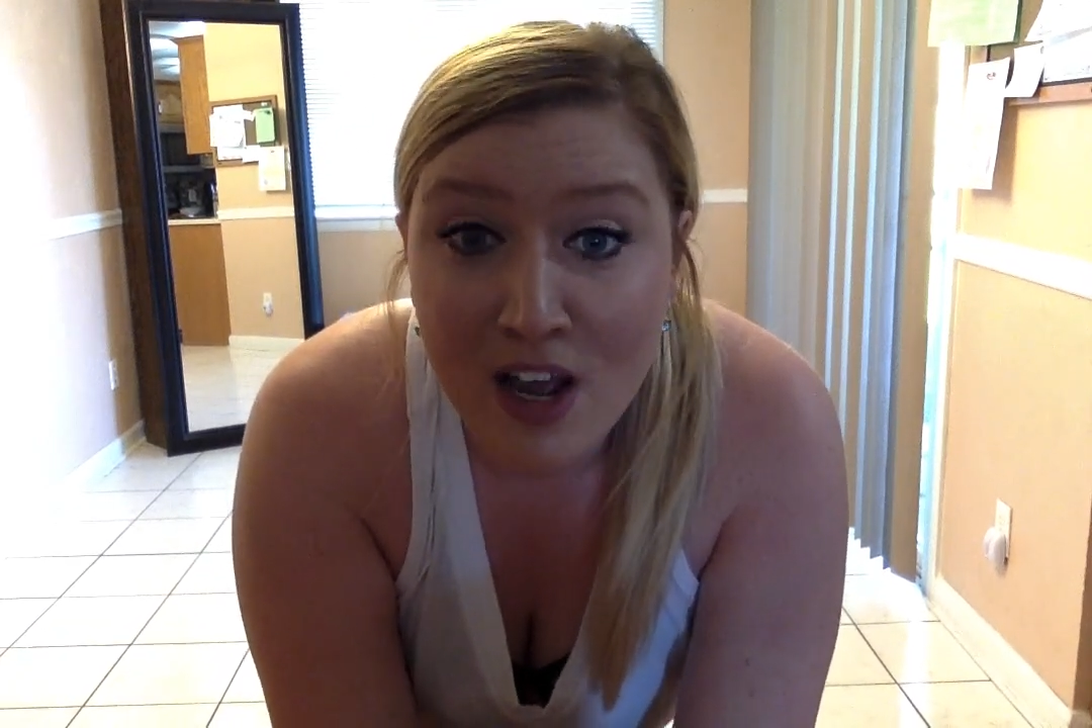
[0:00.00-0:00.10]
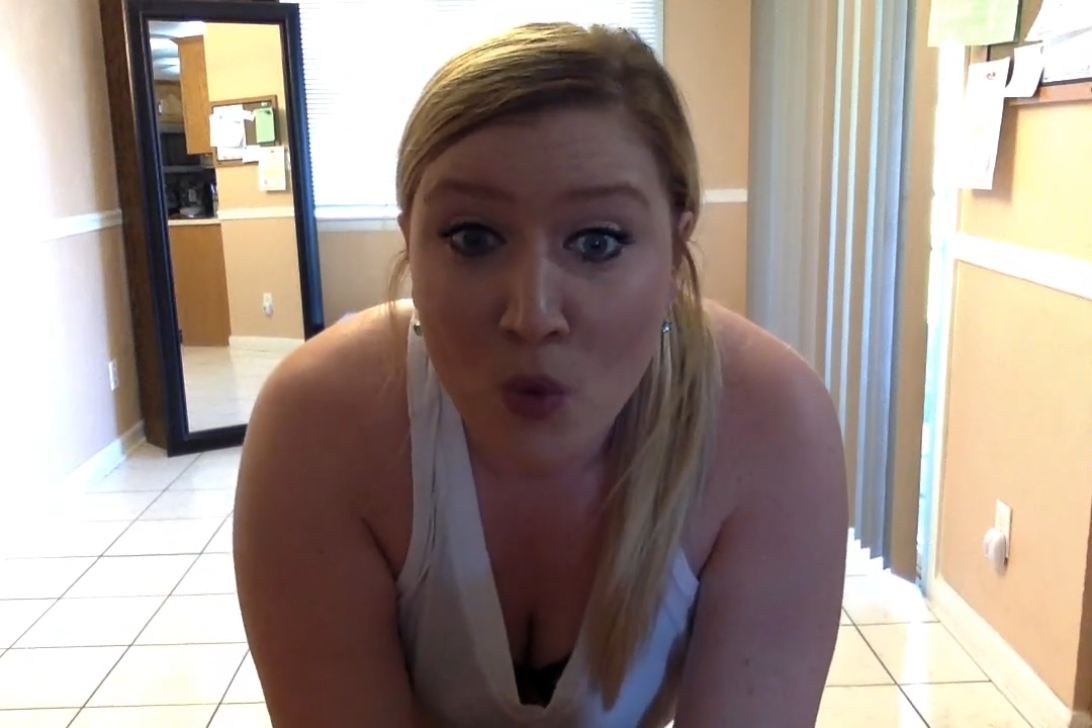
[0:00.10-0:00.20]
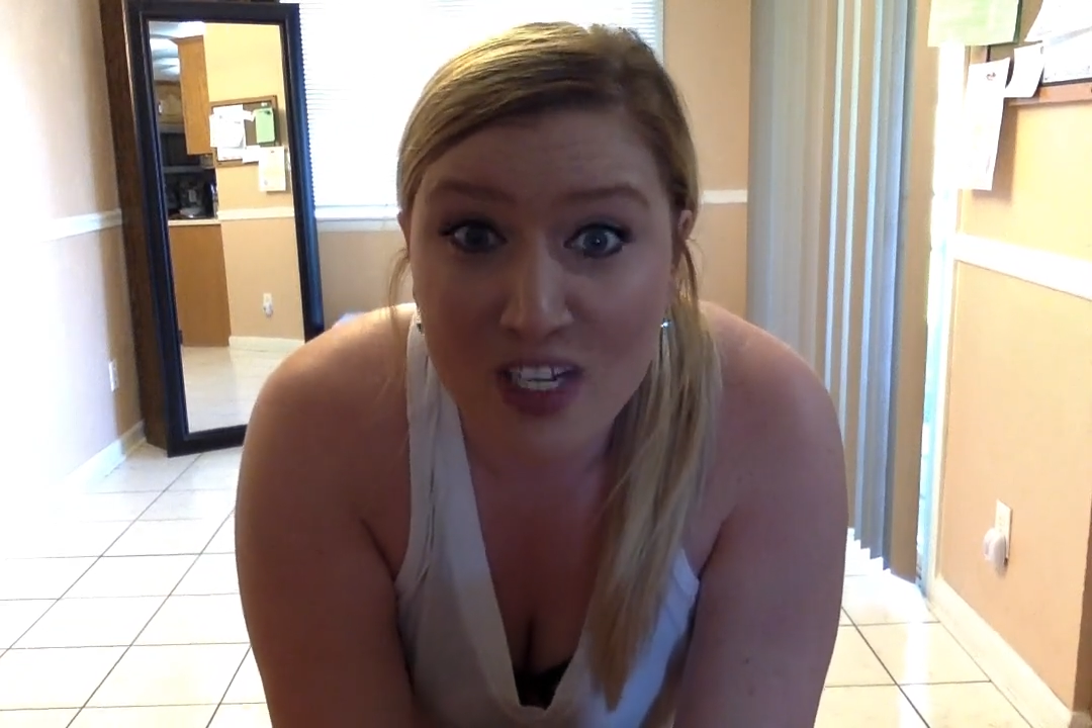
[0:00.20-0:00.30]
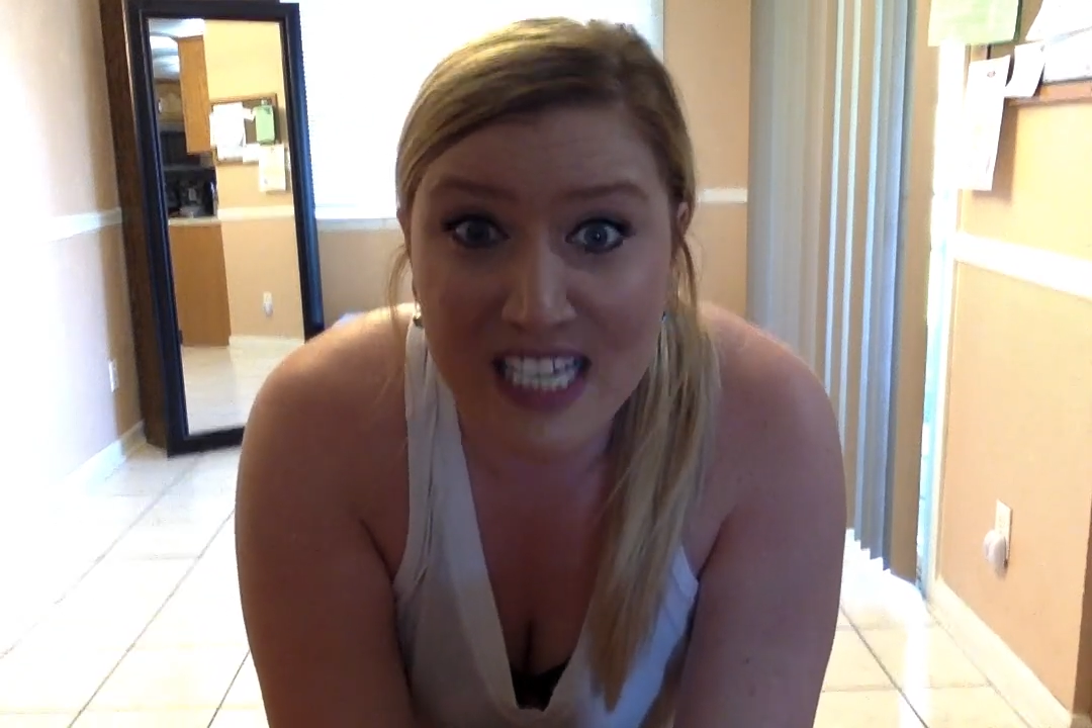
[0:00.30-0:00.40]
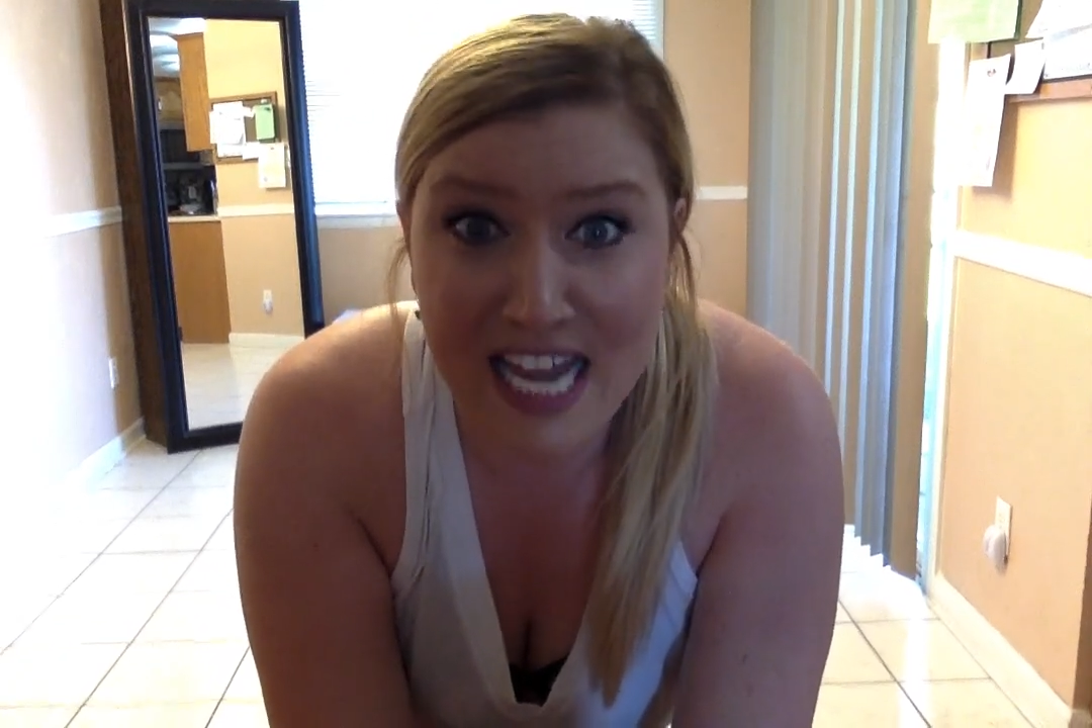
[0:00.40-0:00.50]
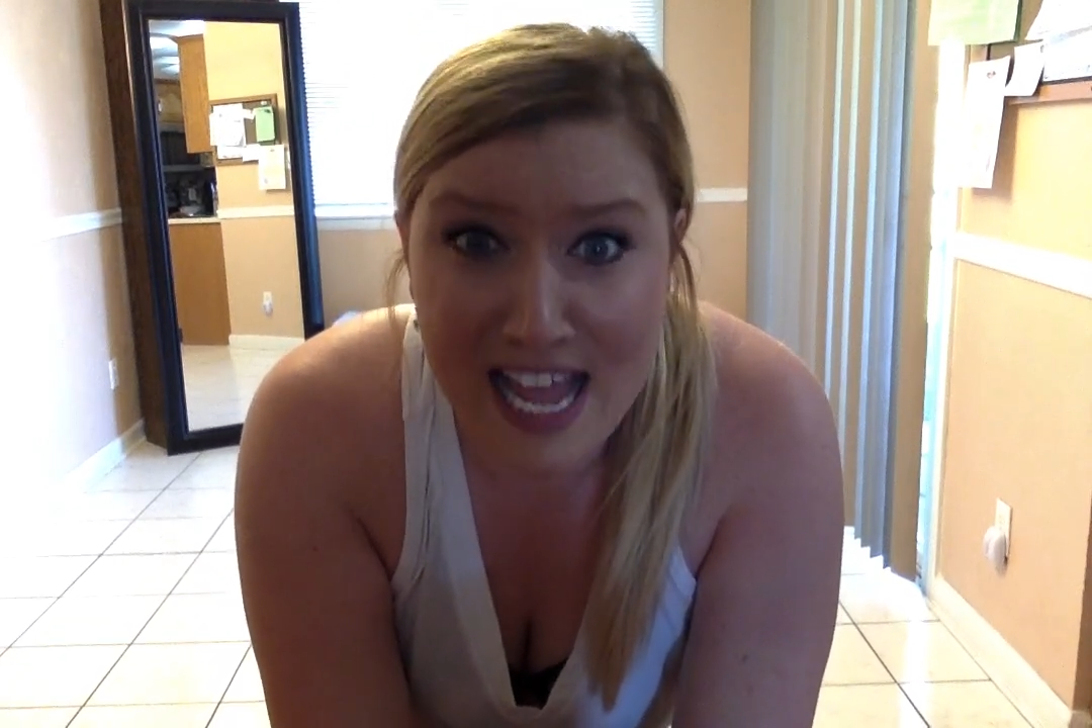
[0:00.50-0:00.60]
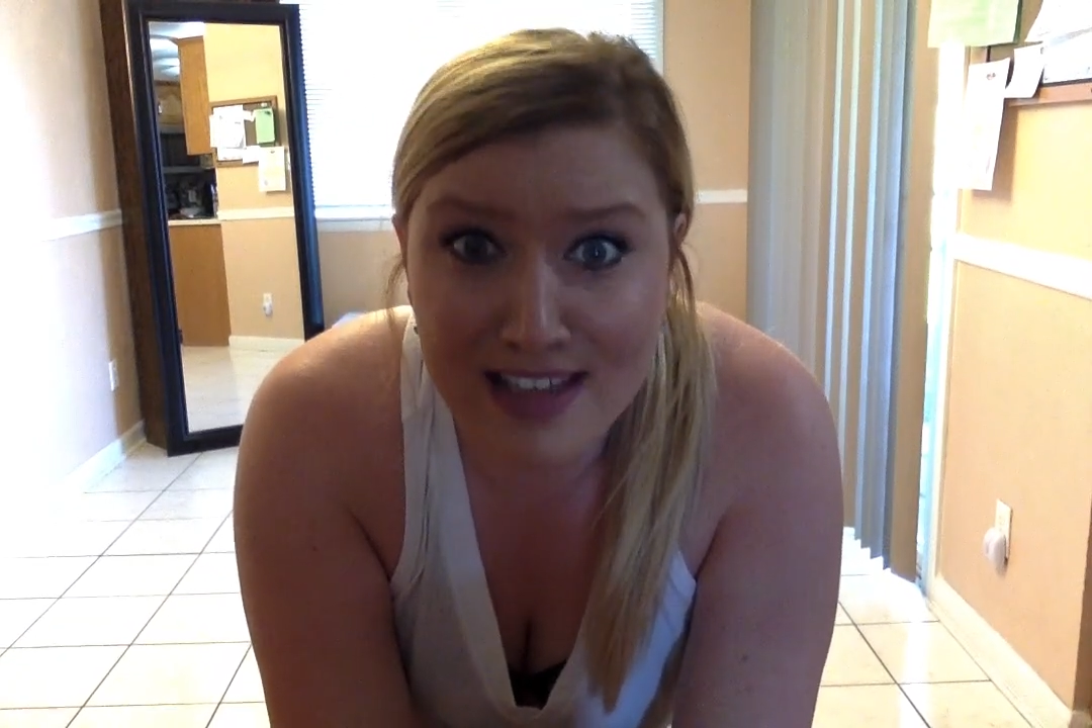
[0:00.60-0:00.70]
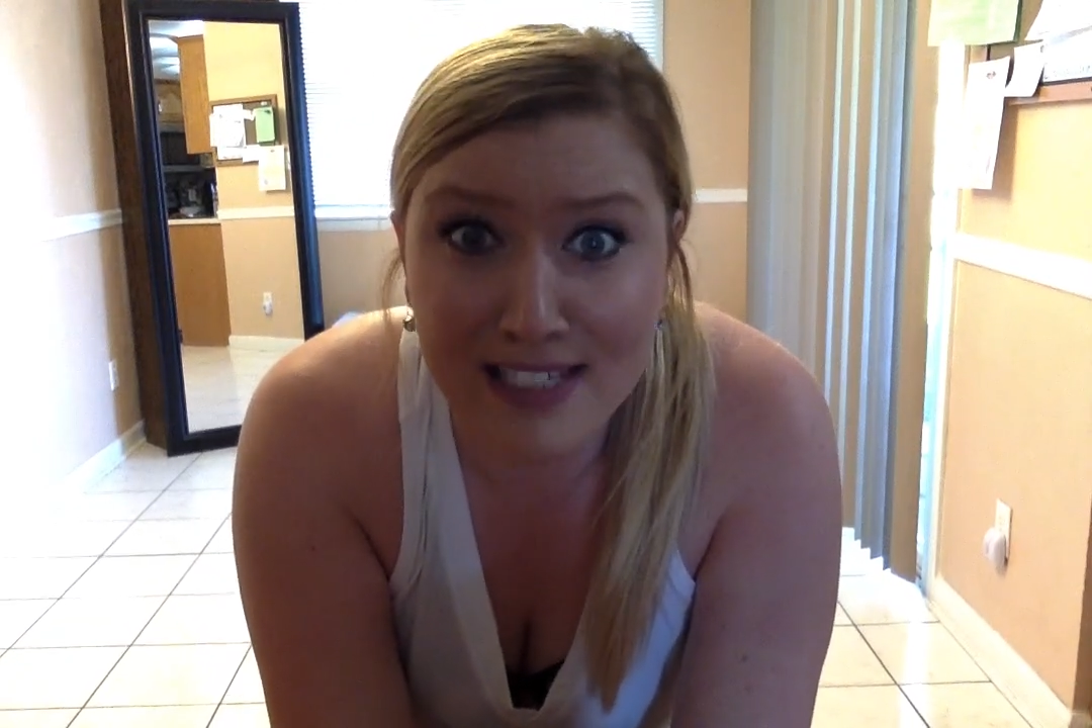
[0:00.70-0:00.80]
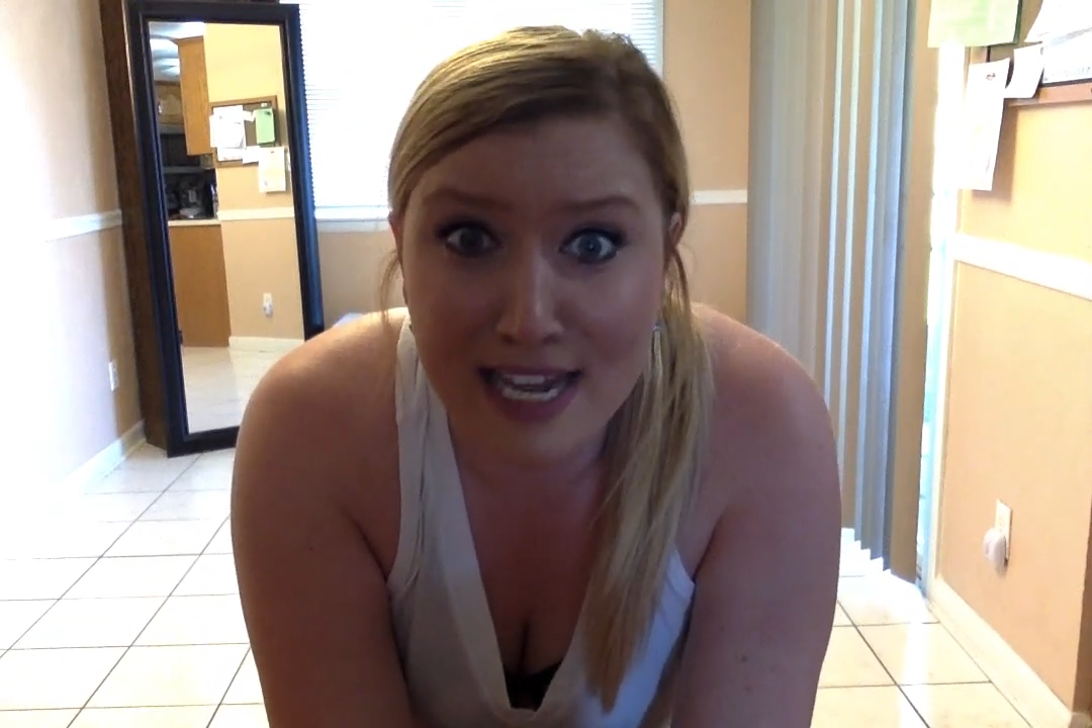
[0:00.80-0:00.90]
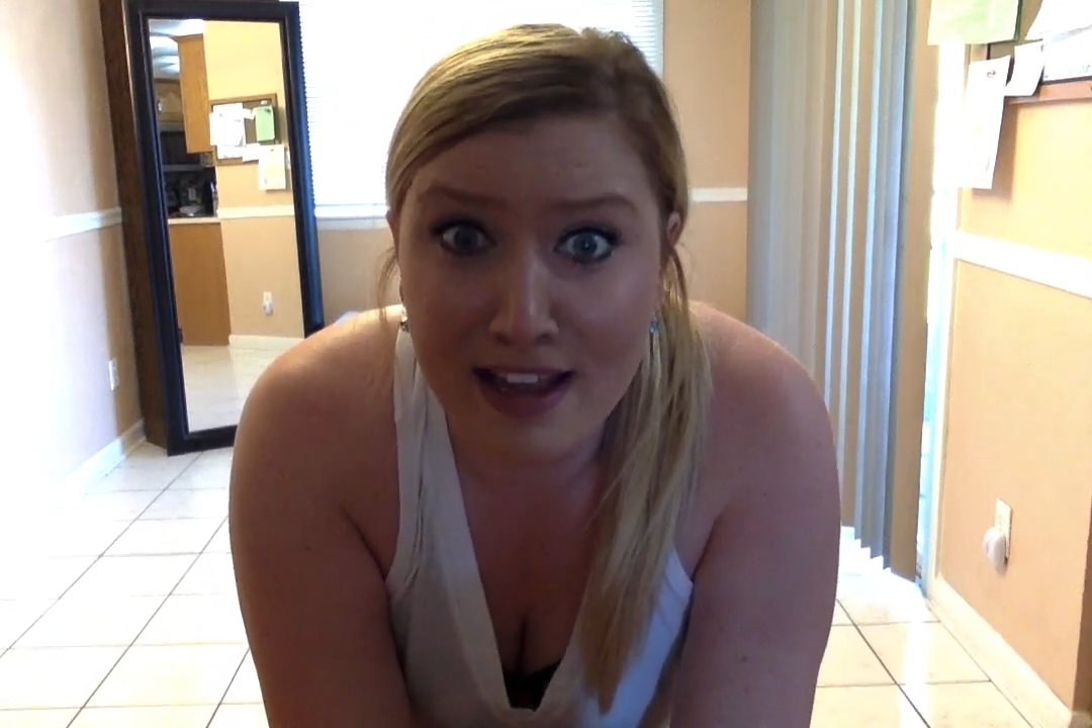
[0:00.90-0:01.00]
Was it
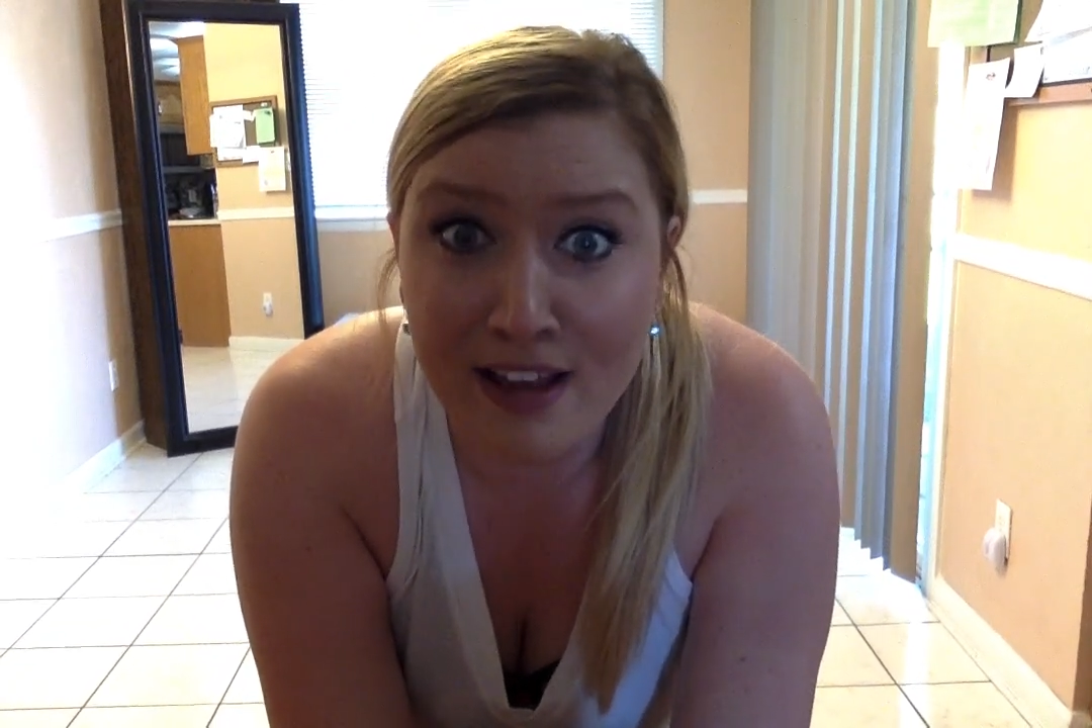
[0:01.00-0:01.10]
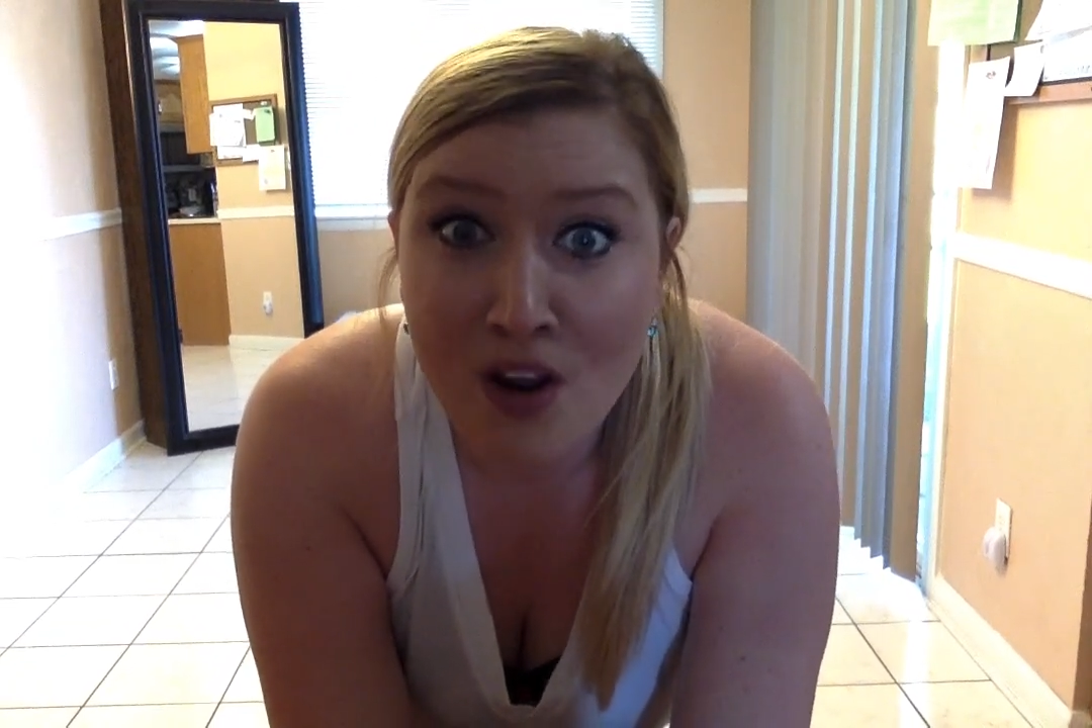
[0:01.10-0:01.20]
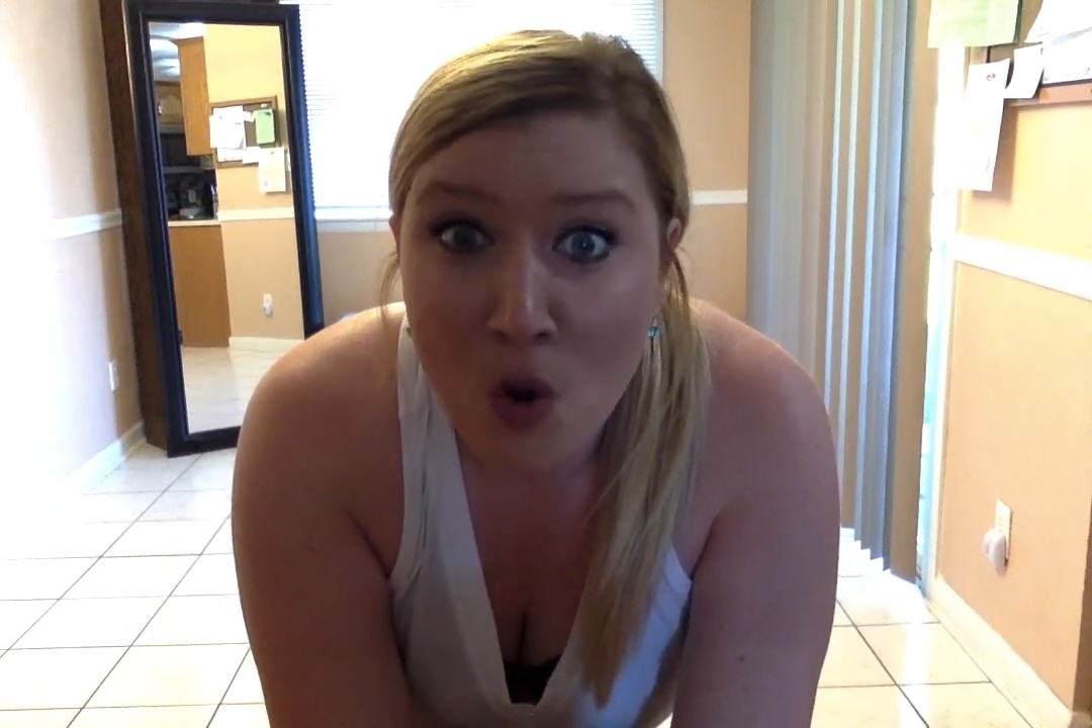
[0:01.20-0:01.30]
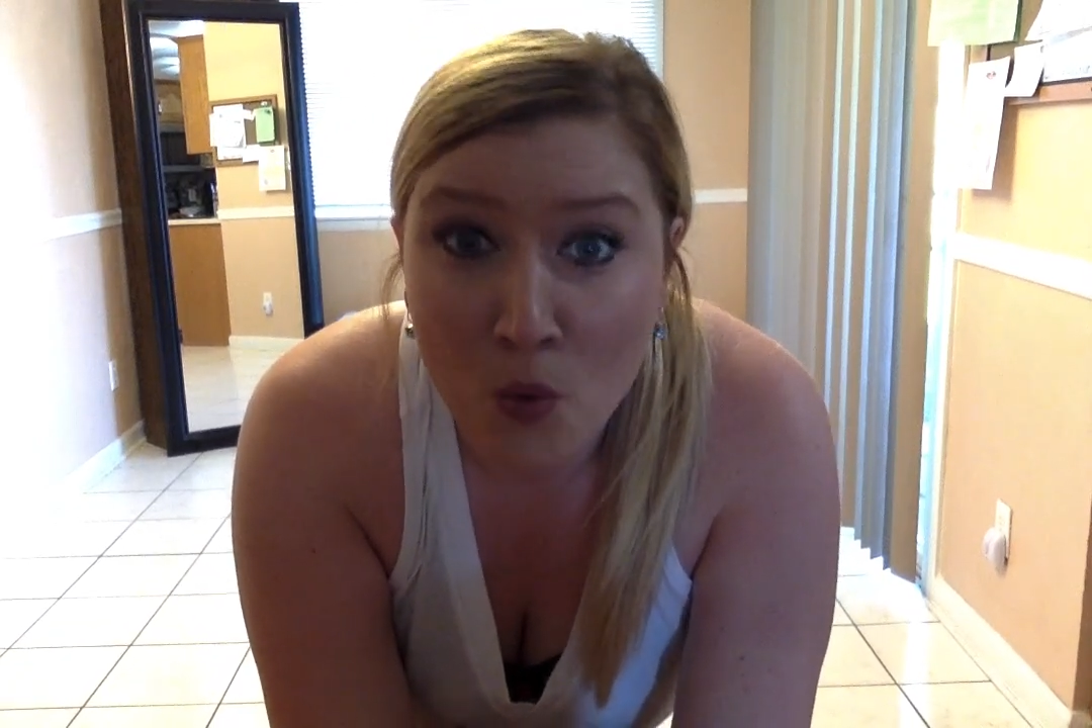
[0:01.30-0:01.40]
easy?